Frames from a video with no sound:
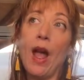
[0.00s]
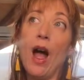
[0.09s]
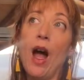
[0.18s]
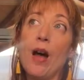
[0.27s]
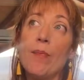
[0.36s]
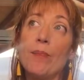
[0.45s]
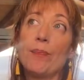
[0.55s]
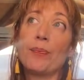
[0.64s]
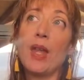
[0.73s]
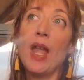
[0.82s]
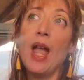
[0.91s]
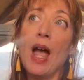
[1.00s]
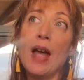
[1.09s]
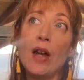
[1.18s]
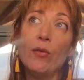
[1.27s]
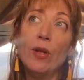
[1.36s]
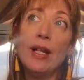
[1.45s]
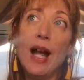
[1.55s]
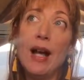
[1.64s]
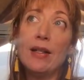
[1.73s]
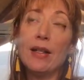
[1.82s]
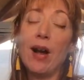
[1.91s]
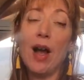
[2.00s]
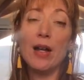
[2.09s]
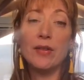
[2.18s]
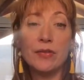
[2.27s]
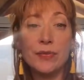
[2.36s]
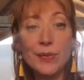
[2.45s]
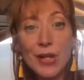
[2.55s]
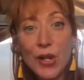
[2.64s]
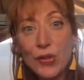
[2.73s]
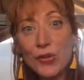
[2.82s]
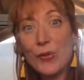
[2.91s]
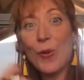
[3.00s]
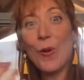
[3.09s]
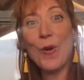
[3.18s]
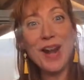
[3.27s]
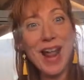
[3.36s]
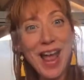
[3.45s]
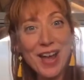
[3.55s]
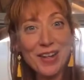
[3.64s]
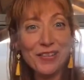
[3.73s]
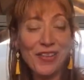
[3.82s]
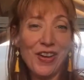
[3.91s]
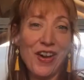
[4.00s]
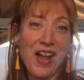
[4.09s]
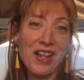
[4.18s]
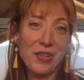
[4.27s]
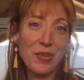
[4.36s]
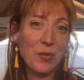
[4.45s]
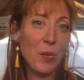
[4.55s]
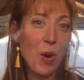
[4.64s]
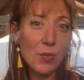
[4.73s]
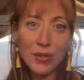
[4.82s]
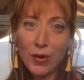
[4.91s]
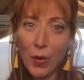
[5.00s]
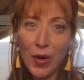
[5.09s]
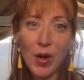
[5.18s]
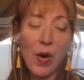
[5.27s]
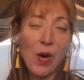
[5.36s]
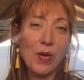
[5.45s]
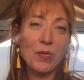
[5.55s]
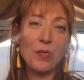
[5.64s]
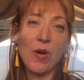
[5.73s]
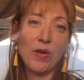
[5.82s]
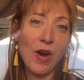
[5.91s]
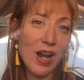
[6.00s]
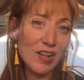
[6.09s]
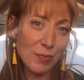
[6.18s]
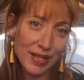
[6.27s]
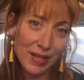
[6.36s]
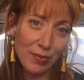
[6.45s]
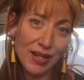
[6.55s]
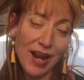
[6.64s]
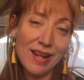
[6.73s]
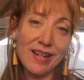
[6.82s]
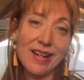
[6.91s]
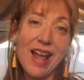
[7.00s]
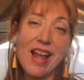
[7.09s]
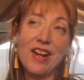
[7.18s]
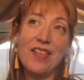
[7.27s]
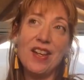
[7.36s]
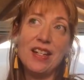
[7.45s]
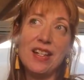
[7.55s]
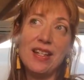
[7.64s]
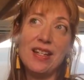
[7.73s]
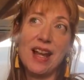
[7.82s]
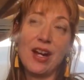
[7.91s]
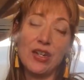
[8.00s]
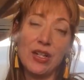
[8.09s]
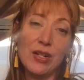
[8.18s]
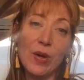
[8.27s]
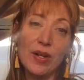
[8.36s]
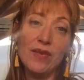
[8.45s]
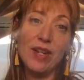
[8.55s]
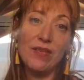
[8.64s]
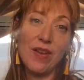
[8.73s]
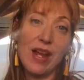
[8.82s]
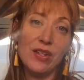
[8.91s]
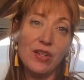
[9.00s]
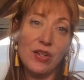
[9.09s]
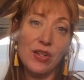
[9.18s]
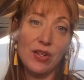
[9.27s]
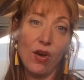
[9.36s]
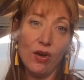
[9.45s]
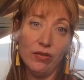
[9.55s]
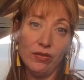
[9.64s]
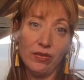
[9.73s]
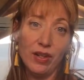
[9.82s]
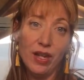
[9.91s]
And I really had to kind of draw it out of her as to what was going on, what kind of precipitated it. And I think this is actually one of the advantages of